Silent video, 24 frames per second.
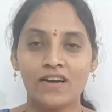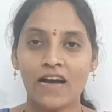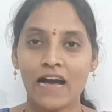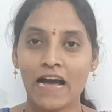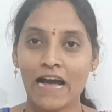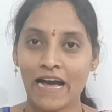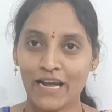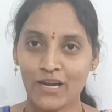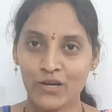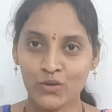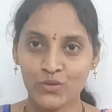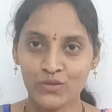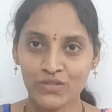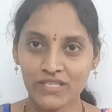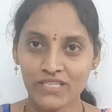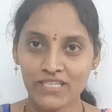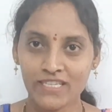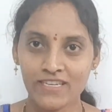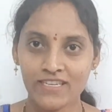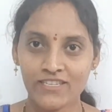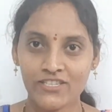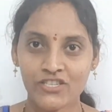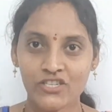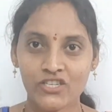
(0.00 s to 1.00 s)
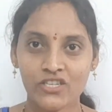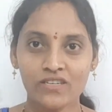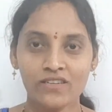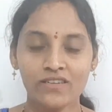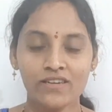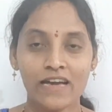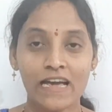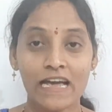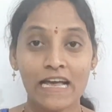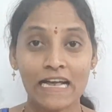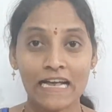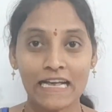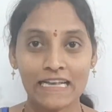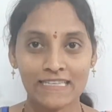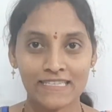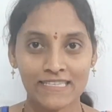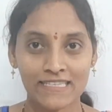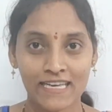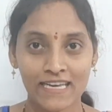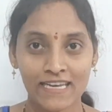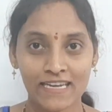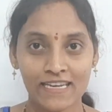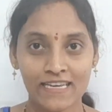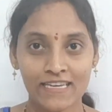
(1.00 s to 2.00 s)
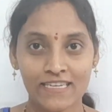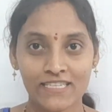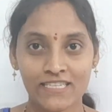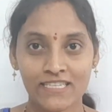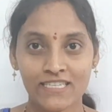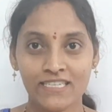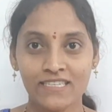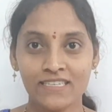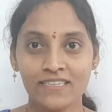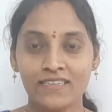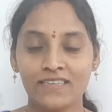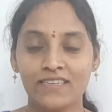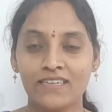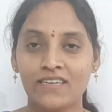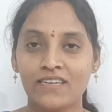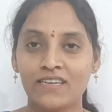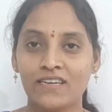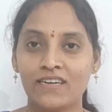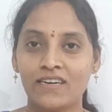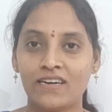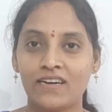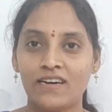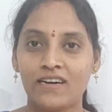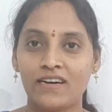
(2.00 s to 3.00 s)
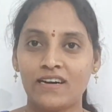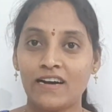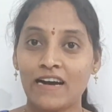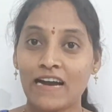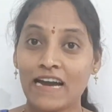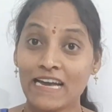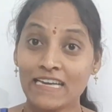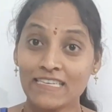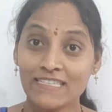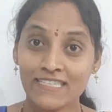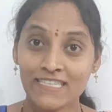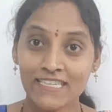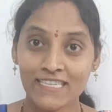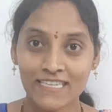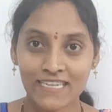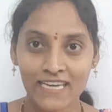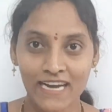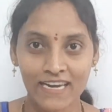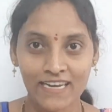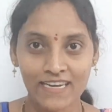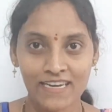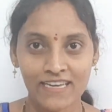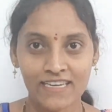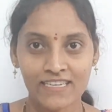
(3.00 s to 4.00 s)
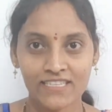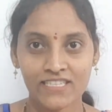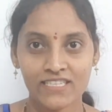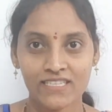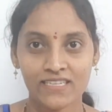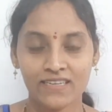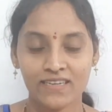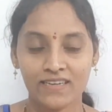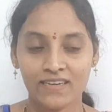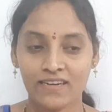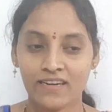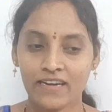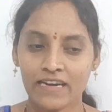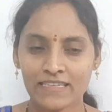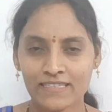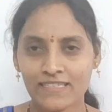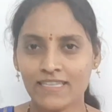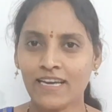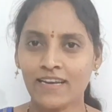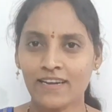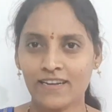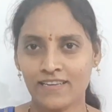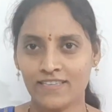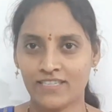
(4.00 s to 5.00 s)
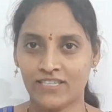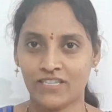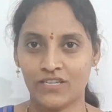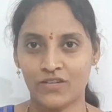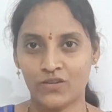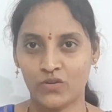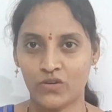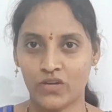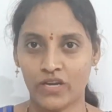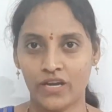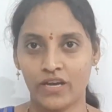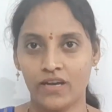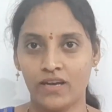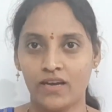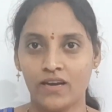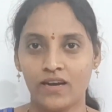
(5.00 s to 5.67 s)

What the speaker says: halogenation, acylation, acylation, okay.